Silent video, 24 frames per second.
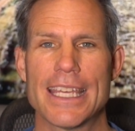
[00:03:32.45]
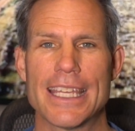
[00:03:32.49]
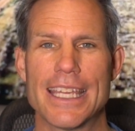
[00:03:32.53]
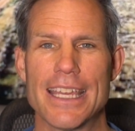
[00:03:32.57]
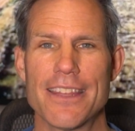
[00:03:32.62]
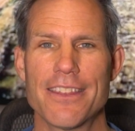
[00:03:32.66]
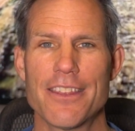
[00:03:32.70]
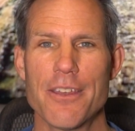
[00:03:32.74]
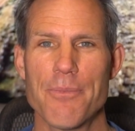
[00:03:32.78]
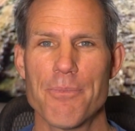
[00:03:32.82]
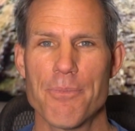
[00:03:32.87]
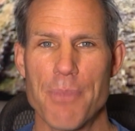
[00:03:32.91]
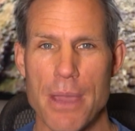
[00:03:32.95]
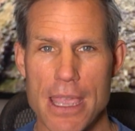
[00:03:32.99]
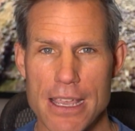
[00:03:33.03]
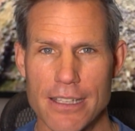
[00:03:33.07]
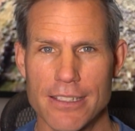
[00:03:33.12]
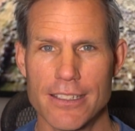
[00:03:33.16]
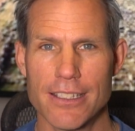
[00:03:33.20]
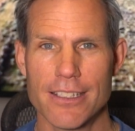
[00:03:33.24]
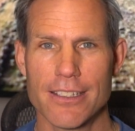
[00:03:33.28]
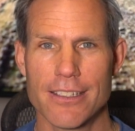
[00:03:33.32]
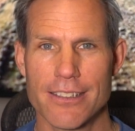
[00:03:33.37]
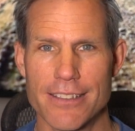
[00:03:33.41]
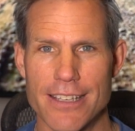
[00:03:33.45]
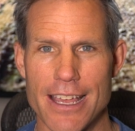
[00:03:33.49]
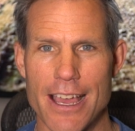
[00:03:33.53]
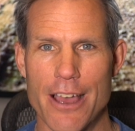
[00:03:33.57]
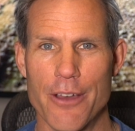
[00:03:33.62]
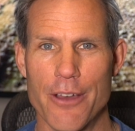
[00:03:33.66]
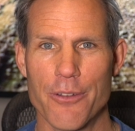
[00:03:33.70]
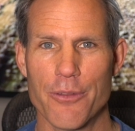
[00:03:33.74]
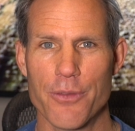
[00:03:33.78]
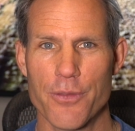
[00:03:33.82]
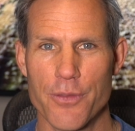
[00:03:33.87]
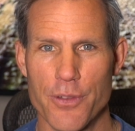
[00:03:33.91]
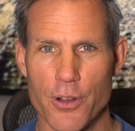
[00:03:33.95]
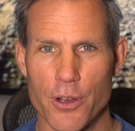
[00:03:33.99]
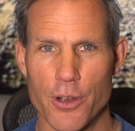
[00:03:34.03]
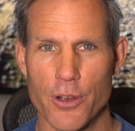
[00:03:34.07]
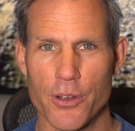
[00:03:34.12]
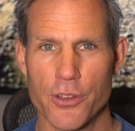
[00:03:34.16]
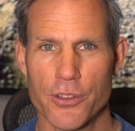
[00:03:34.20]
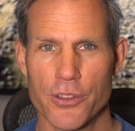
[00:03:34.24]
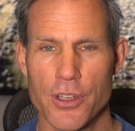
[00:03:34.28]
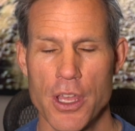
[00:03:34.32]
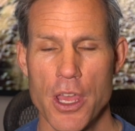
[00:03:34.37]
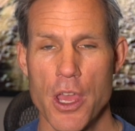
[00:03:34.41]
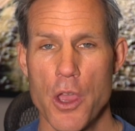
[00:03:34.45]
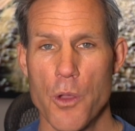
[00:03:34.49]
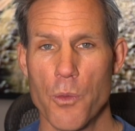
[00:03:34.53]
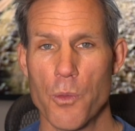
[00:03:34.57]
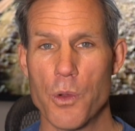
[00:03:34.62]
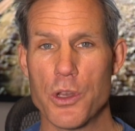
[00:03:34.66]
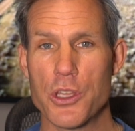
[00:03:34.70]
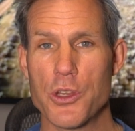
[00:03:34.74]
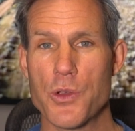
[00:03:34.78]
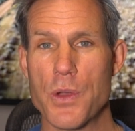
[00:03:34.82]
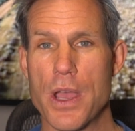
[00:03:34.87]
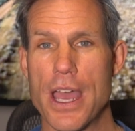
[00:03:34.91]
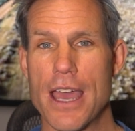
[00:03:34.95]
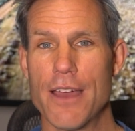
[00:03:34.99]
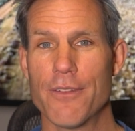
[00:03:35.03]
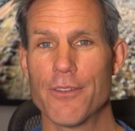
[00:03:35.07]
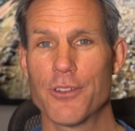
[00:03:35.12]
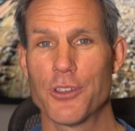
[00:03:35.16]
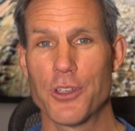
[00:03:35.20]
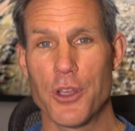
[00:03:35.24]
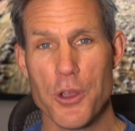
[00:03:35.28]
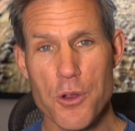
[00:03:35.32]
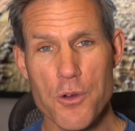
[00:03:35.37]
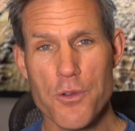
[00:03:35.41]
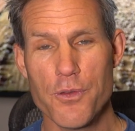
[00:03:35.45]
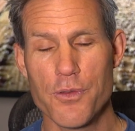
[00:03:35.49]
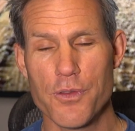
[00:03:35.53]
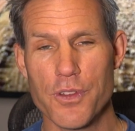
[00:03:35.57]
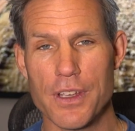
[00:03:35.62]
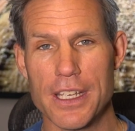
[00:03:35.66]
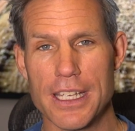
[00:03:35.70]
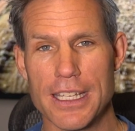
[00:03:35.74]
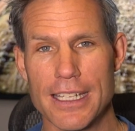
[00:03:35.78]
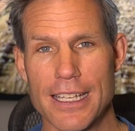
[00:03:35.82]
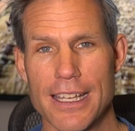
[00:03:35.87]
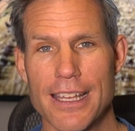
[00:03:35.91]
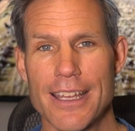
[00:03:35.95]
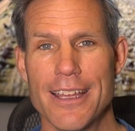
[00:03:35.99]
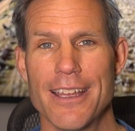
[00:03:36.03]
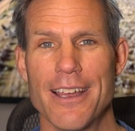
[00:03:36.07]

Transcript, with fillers: Get the basics down first when you have two feet